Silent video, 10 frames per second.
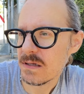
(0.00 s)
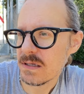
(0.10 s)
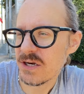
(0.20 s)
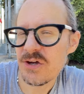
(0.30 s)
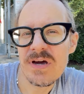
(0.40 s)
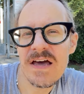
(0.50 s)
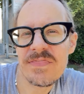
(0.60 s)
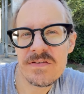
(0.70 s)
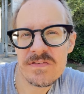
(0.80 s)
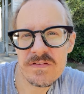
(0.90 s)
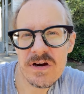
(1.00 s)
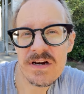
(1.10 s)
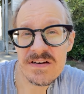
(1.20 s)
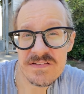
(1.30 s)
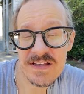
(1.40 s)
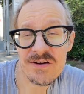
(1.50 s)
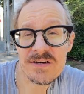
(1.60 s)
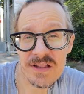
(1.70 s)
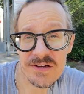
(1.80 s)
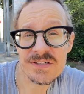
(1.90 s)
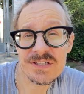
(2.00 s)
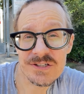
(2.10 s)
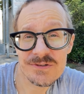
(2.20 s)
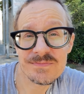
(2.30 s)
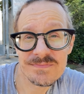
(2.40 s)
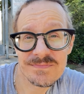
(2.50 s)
You know who got their start on SoundCloud too?